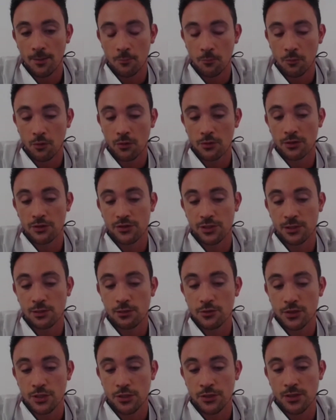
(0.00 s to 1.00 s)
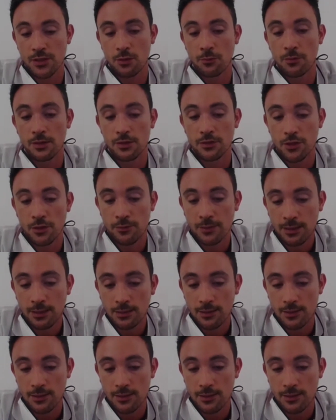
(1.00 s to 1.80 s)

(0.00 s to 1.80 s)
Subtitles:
what the solutions that we're doing.